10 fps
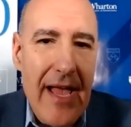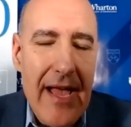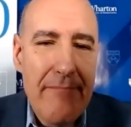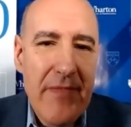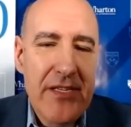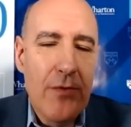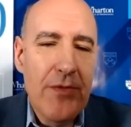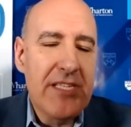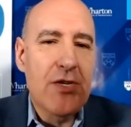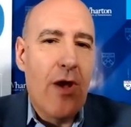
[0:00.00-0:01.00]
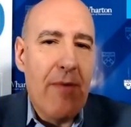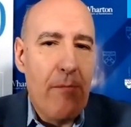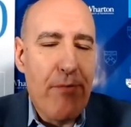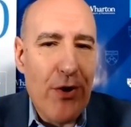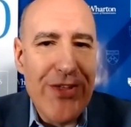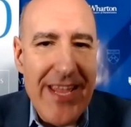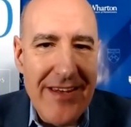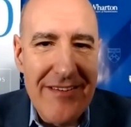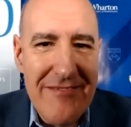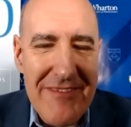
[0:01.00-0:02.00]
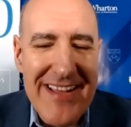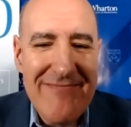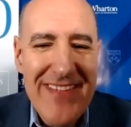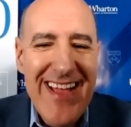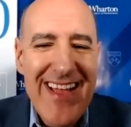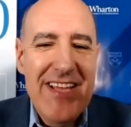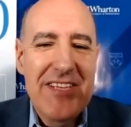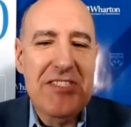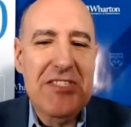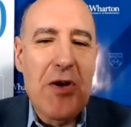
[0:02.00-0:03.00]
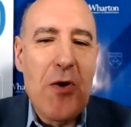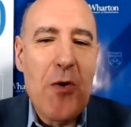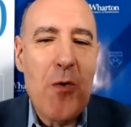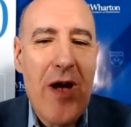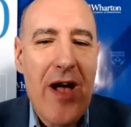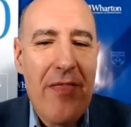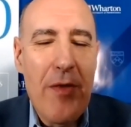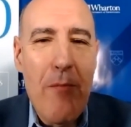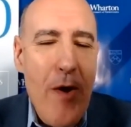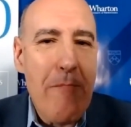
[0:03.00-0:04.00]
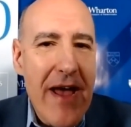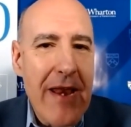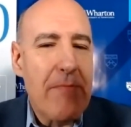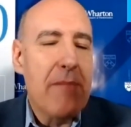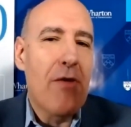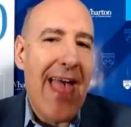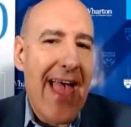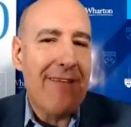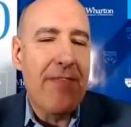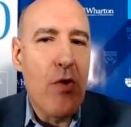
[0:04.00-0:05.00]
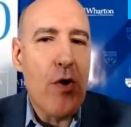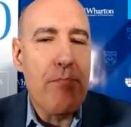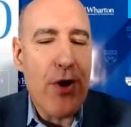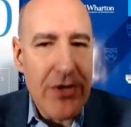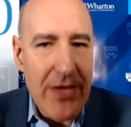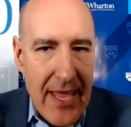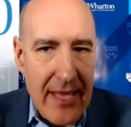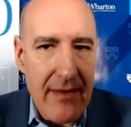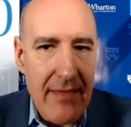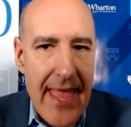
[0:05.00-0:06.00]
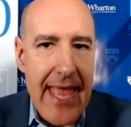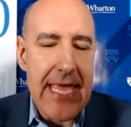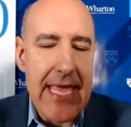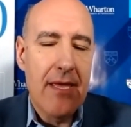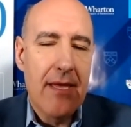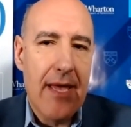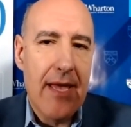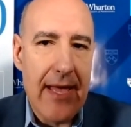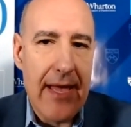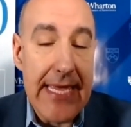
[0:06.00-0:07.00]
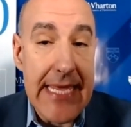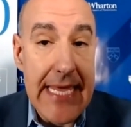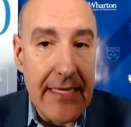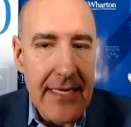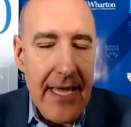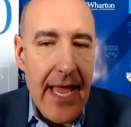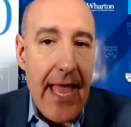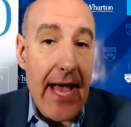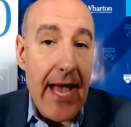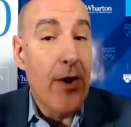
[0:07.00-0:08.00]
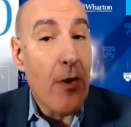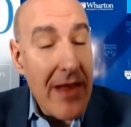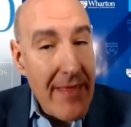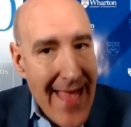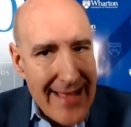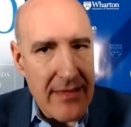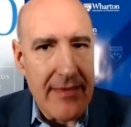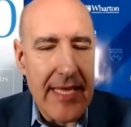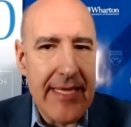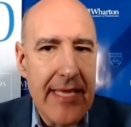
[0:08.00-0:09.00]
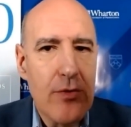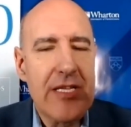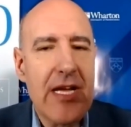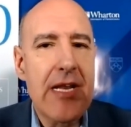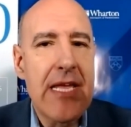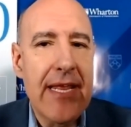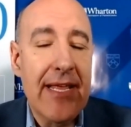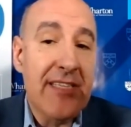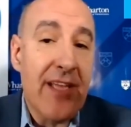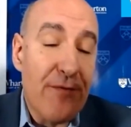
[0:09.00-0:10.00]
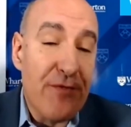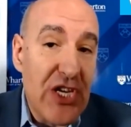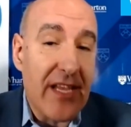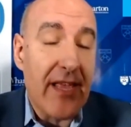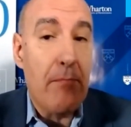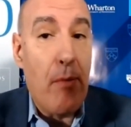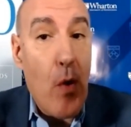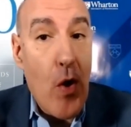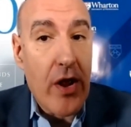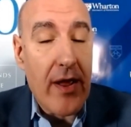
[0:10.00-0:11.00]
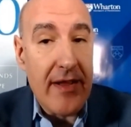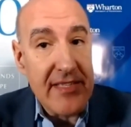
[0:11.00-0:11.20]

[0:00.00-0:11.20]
Um, so this is all about protein, right? So the more money people have, the more protein they uh, eat. And not only that, they tend to start eating instead of chicken, pork, and